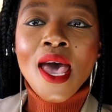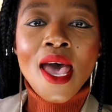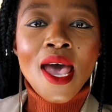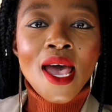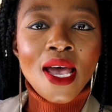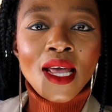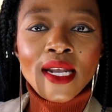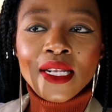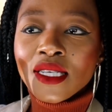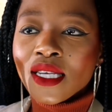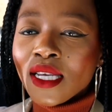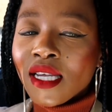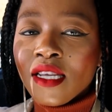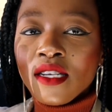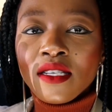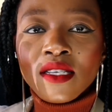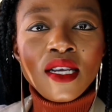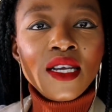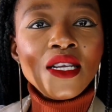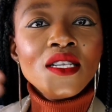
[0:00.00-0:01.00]
and
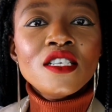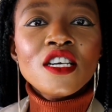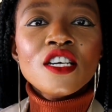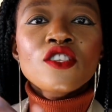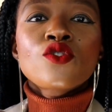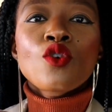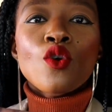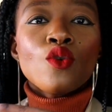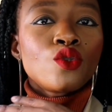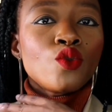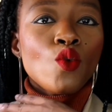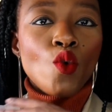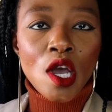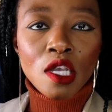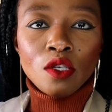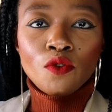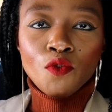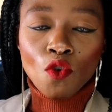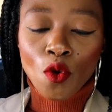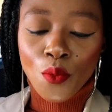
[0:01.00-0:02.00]
it just goes
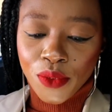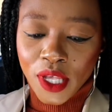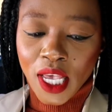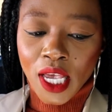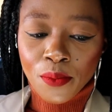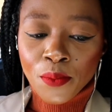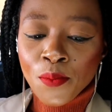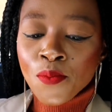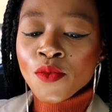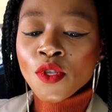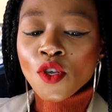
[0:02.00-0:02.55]
worse from there.